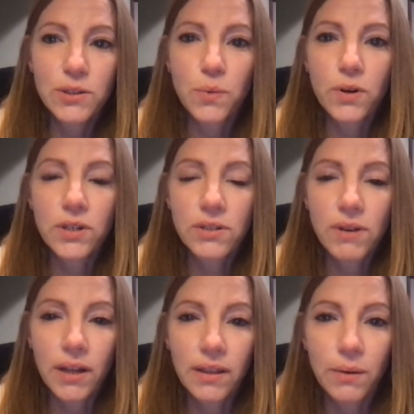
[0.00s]
to work
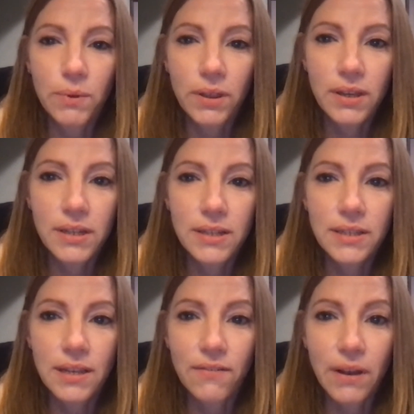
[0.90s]
directly with
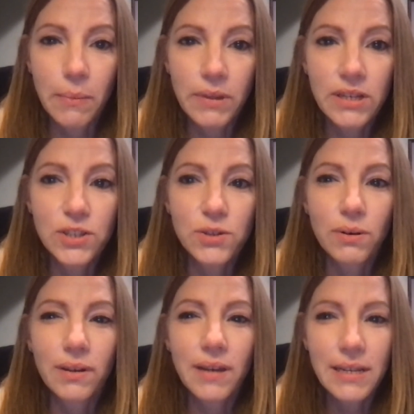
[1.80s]
kids and families
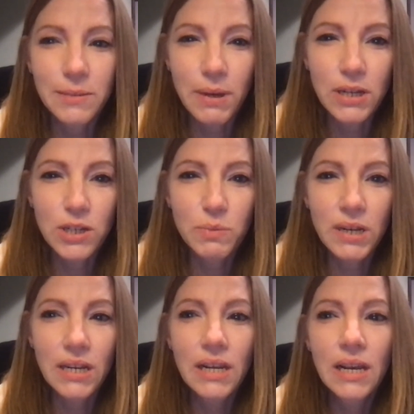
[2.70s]
doing case
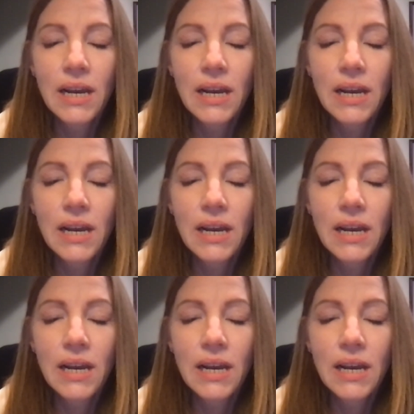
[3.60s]
management